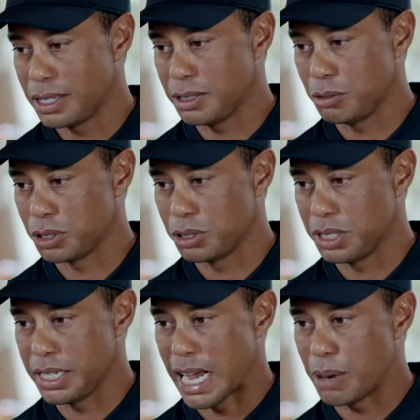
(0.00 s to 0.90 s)
was
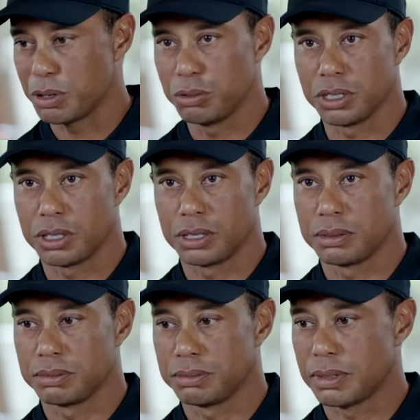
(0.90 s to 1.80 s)
enamored with
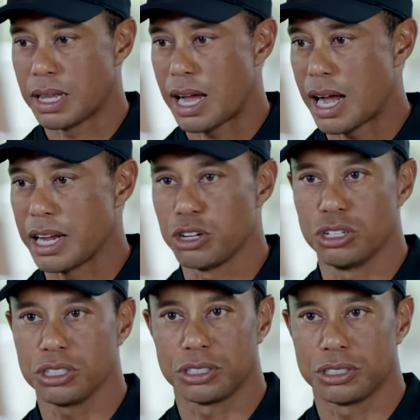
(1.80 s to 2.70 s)
high
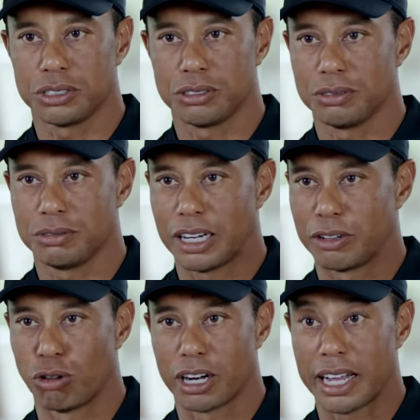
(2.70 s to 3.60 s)
hooks, trying
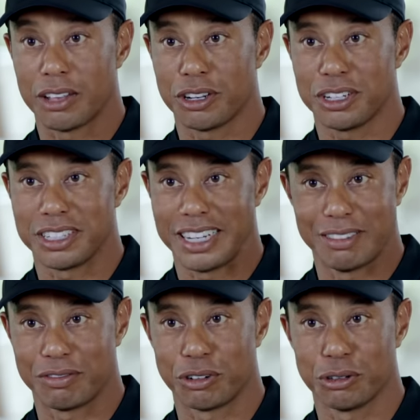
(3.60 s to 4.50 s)
to run it out there and hit
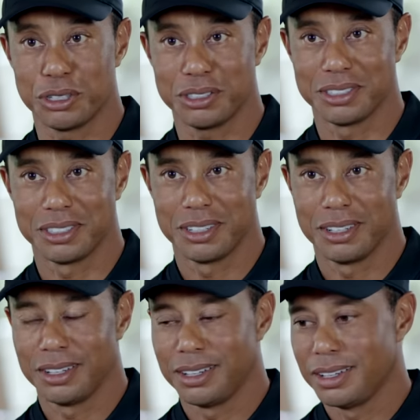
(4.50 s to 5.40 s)
it further,
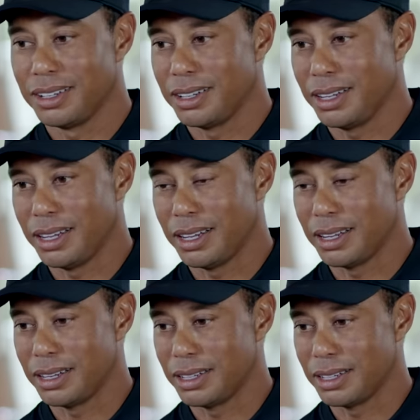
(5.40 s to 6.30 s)
and